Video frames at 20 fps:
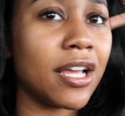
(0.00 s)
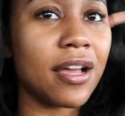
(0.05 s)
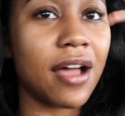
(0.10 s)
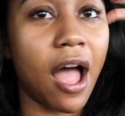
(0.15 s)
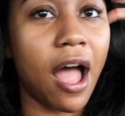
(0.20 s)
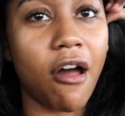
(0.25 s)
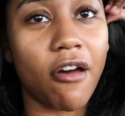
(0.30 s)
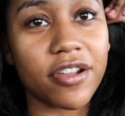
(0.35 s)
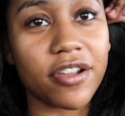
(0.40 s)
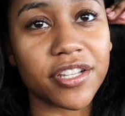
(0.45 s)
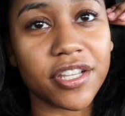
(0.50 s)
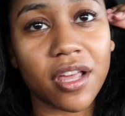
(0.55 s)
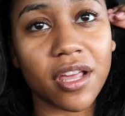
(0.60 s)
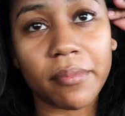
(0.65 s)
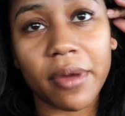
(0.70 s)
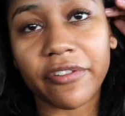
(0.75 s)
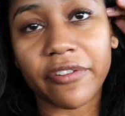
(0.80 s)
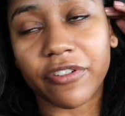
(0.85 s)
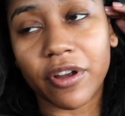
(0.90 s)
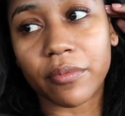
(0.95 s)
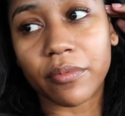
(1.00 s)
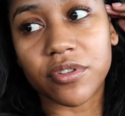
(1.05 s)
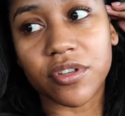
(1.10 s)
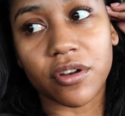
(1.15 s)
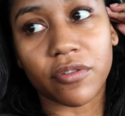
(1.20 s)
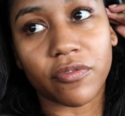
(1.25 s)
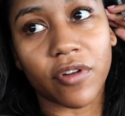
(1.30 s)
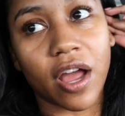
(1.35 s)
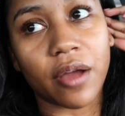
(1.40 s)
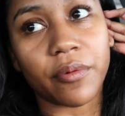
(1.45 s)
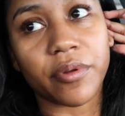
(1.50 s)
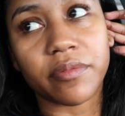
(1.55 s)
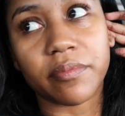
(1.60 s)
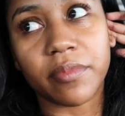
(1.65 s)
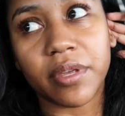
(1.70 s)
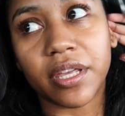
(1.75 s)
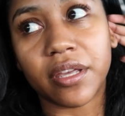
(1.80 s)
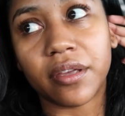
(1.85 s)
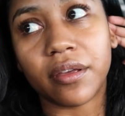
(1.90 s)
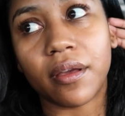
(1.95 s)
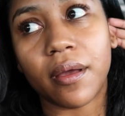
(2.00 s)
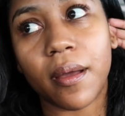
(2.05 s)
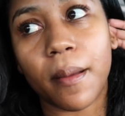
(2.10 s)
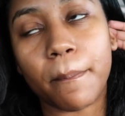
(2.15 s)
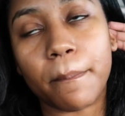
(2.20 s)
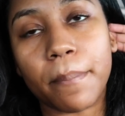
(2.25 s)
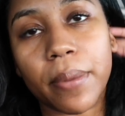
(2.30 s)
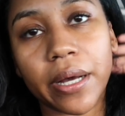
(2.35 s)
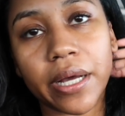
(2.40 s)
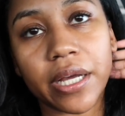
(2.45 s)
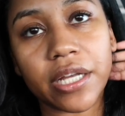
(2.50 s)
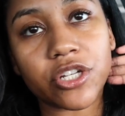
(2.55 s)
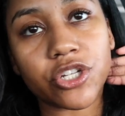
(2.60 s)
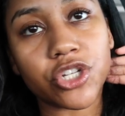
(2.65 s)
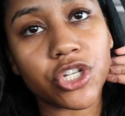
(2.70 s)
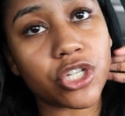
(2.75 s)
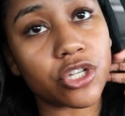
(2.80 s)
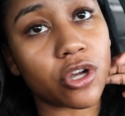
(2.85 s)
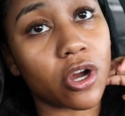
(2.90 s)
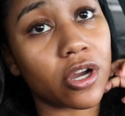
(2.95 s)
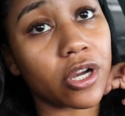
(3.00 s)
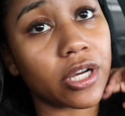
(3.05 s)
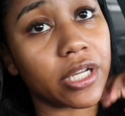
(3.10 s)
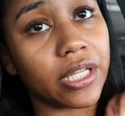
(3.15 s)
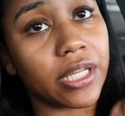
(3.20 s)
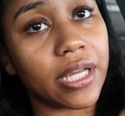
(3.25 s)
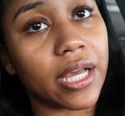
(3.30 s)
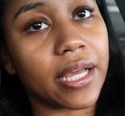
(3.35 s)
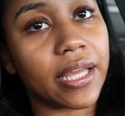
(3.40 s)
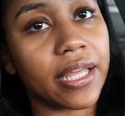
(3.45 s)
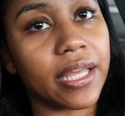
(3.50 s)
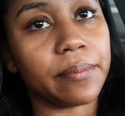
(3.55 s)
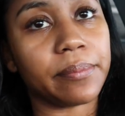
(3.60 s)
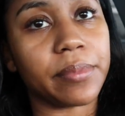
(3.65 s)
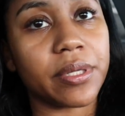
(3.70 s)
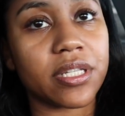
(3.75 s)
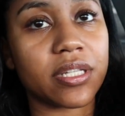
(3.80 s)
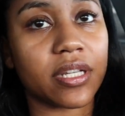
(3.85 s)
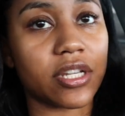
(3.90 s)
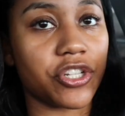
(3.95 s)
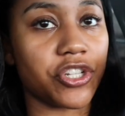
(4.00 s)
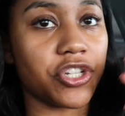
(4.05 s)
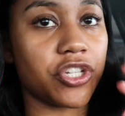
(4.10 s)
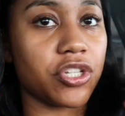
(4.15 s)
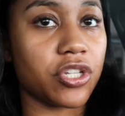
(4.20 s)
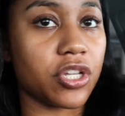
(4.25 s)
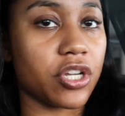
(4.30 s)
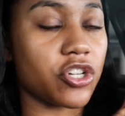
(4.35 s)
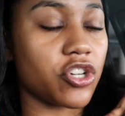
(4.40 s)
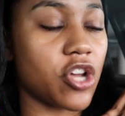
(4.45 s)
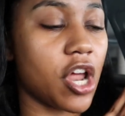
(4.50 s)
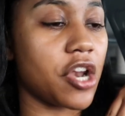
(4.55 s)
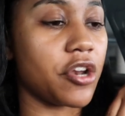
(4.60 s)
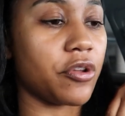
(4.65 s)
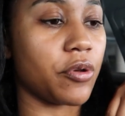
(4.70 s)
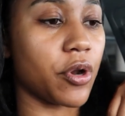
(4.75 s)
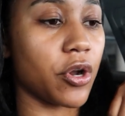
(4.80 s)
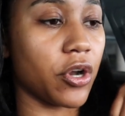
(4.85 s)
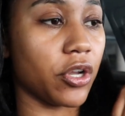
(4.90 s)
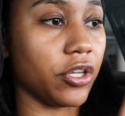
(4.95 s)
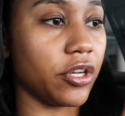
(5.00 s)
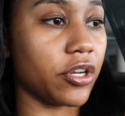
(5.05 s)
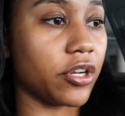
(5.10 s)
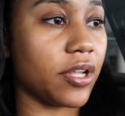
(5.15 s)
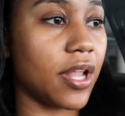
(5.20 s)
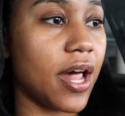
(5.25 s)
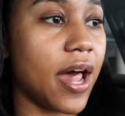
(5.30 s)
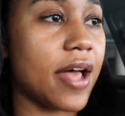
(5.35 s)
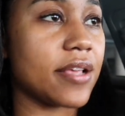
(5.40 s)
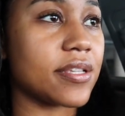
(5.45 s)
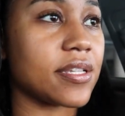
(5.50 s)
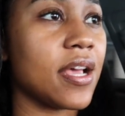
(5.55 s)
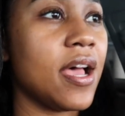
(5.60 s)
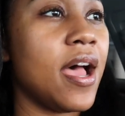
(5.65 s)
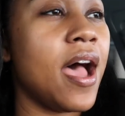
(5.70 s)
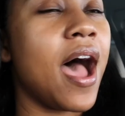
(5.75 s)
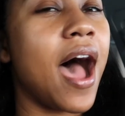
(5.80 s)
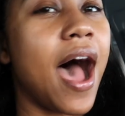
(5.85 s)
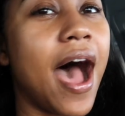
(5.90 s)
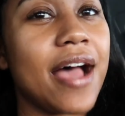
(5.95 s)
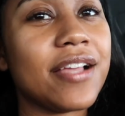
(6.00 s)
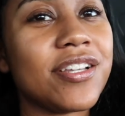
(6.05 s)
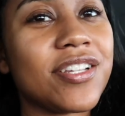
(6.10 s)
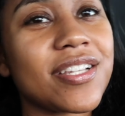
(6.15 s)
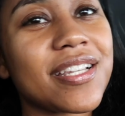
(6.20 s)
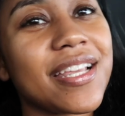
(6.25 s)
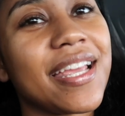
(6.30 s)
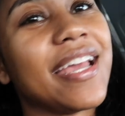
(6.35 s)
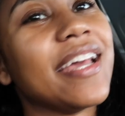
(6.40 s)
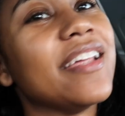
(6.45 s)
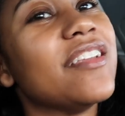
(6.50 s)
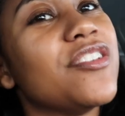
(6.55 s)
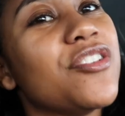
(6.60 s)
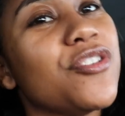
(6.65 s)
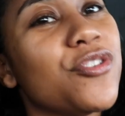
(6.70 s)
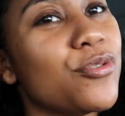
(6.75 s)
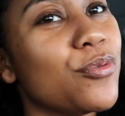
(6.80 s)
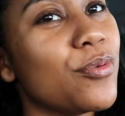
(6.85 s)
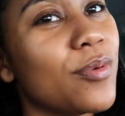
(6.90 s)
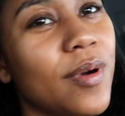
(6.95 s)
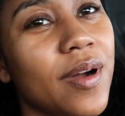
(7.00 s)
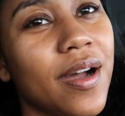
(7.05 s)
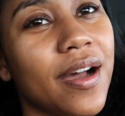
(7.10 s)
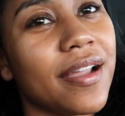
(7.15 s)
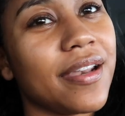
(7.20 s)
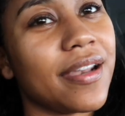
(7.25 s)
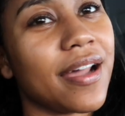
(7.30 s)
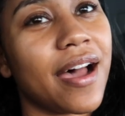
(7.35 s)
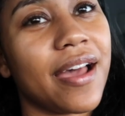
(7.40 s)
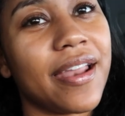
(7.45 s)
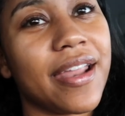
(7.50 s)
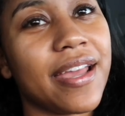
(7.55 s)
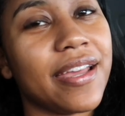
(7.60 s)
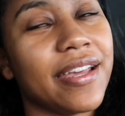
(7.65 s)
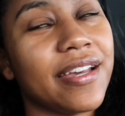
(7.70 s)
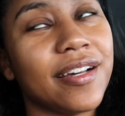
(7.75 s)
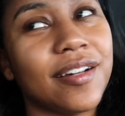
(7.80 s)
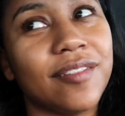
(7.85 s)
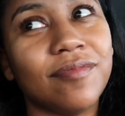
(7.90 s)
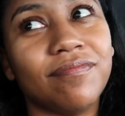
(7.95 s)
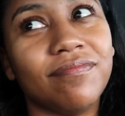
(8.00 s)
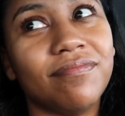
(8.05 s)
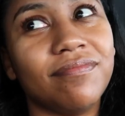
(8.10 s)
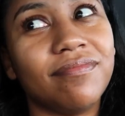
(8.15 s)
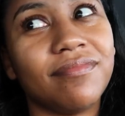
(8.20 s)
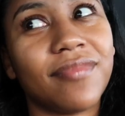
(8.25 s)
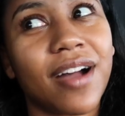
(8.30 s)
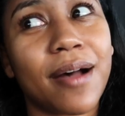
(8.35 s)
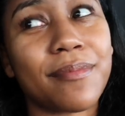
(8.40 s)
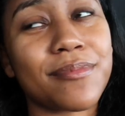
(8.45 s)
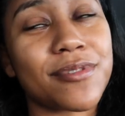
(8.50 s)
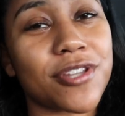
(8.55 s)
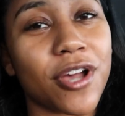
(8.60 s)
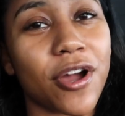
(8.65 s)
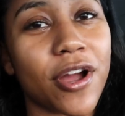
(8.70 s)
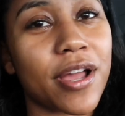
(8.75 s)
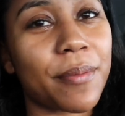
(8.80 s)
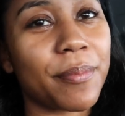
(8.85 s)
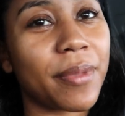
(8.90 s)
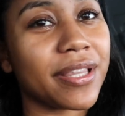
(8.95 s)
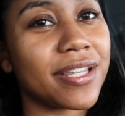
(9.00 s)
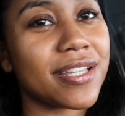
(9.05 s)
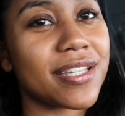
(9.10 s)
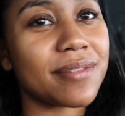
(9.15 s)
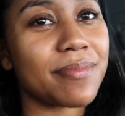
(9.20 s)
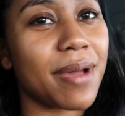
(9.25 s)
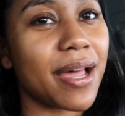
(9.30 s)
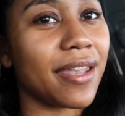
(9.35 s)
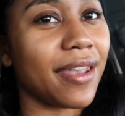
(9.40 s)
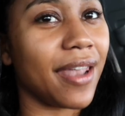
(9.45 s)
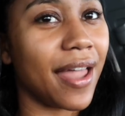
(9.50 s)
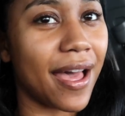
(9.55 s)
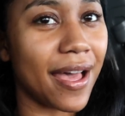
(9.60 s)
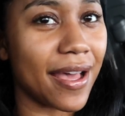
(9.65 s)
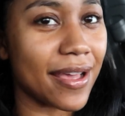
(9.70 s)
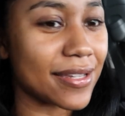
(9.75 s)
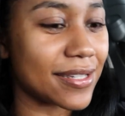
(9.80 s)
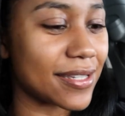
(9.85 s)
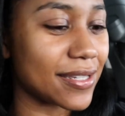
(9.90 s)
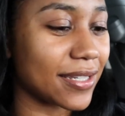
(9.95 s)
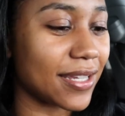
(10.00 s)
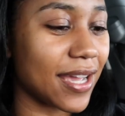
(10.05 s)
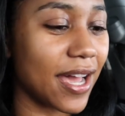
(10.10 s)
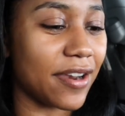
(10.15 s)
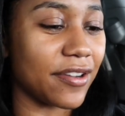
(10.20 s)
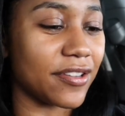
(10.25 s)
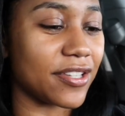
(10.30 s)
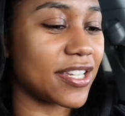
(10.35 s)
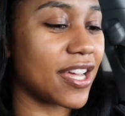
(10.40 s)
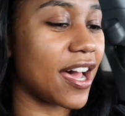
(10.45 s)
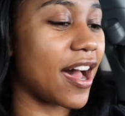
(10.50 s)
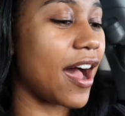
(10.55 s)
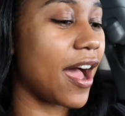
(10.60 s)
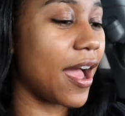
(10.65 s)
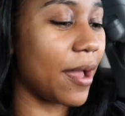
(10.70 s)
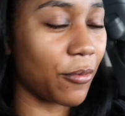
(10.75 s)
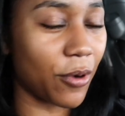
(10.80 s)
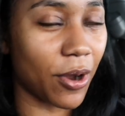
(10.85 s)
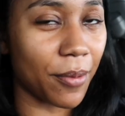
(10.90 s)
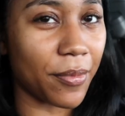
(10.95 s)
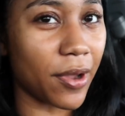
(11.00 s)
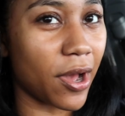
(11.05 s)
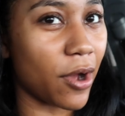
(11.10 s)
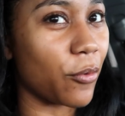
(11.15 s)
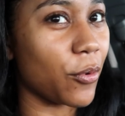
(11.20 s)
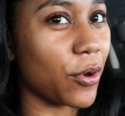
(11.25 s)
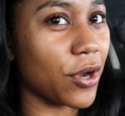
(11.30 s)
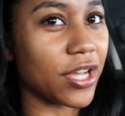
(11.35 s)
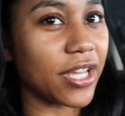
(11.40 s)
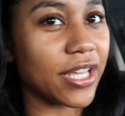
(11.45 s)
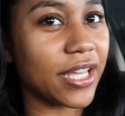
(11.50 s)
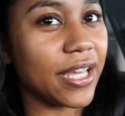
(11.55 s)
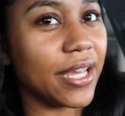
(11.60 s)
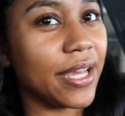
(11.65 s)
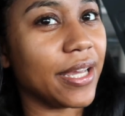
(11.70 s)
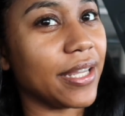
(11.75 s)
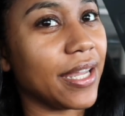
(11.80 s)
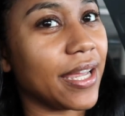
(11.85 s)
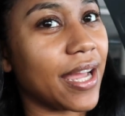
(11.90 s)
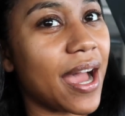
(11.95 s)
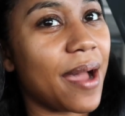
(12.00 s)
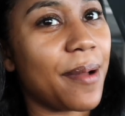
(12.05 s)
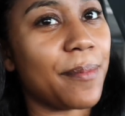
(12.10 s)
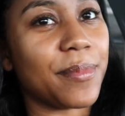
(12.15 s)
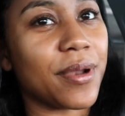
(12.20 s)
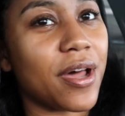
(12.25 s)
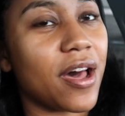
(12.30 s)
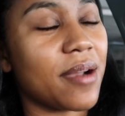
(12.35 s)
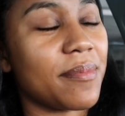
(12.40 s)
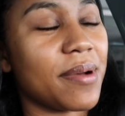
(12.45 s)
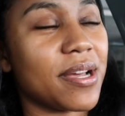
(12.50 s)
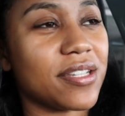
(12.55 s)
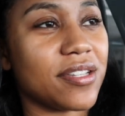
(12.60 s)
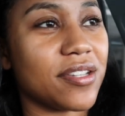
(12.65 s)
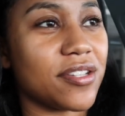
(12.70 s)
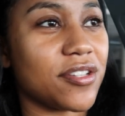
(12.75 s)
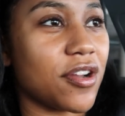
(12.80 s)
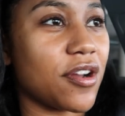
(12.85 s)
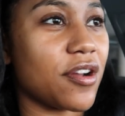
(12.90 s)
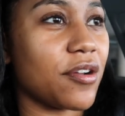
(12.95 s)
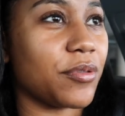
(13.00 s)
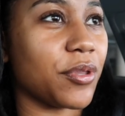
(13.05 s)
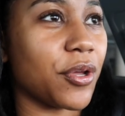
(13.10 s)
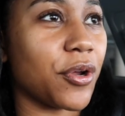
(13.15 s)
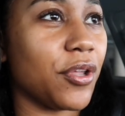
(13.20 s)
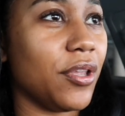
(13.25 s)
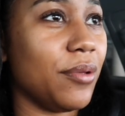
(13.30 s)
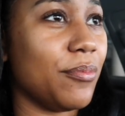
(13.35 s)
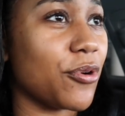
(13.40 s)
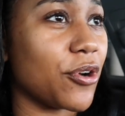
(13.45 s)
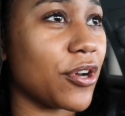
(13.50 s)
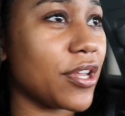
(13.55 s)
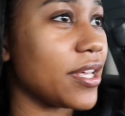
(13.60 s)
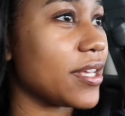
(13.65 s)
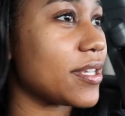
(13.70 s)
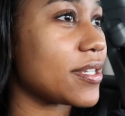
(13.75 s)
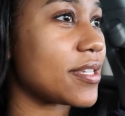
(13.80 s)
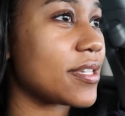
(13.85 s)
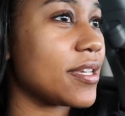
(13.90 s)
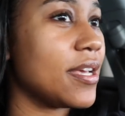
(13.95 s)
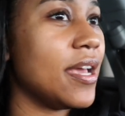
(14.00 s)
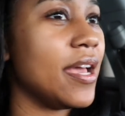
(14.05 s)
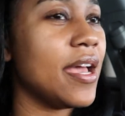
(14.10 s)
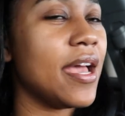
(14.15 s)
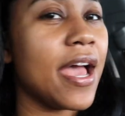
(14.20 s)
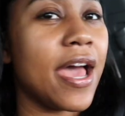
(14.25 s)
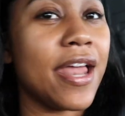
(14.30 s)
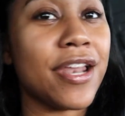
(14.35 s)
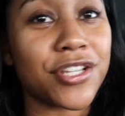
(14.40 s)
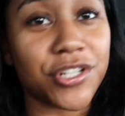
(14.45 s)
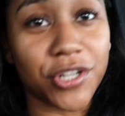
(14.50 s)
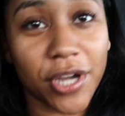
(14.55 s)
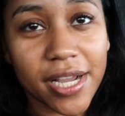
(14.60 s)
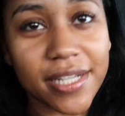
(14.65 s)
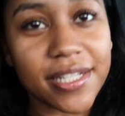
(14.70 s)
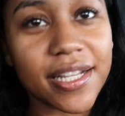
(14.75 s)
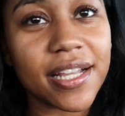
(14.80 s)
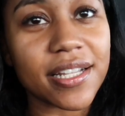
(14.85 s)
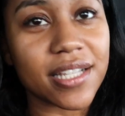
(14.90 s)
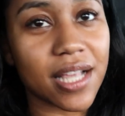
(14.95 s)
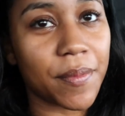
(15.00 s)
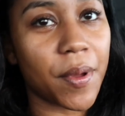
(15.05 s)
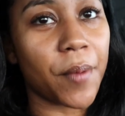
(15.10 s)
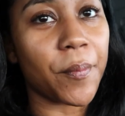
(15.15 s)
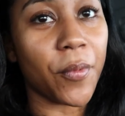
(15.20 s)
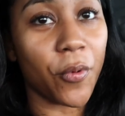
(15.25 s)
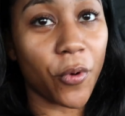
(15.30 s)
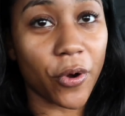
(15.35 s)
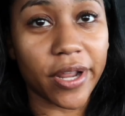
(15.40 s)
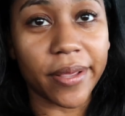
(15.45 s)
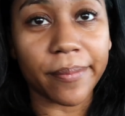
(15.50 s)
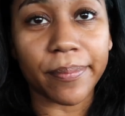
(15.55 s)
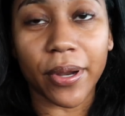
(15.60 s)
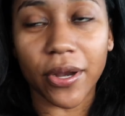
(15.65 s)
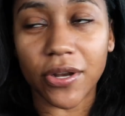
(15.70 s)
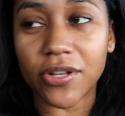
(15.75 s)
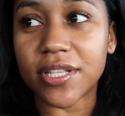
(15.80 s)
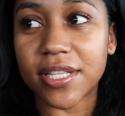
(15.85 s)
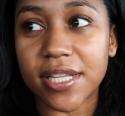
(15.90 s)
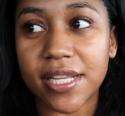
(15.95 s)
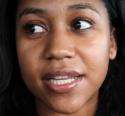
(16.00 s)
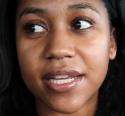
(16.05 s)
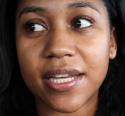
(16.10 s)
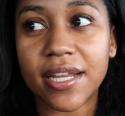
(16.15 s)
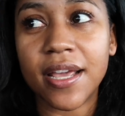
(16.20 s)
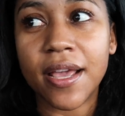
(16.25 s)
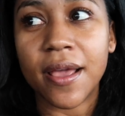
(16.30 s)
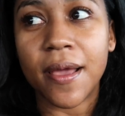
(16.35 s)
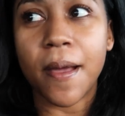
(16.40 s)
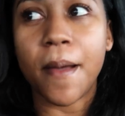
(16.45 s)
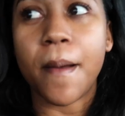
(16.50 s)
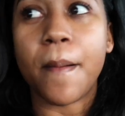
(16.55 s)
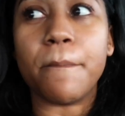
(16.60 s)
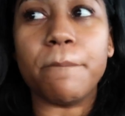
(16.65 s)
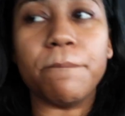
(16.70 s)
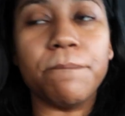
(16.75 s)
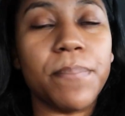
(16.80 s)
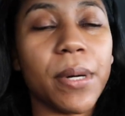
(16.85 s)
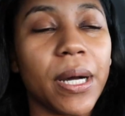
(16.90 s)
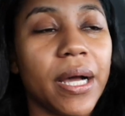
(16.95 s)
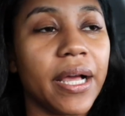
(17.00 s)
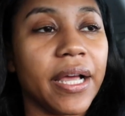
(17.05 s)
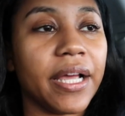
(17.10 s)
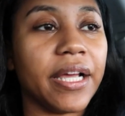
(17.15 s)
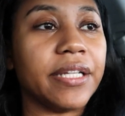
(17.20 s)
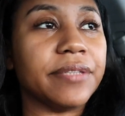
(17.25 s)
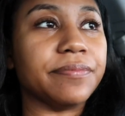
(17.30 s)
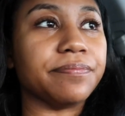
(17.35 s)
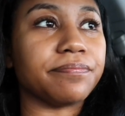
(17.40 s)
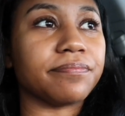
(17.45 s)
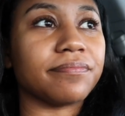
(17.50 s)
I honestly thought my friend was gonna ride with me, but she's already at campus because she's gonna try to do an earlier class. I just can't do a nine A M I'm sorry. I'm like, this is my last kind of time where I'm not working. Like, I'm not about to start with early mornings. And it's crazy because I'm a morning person, but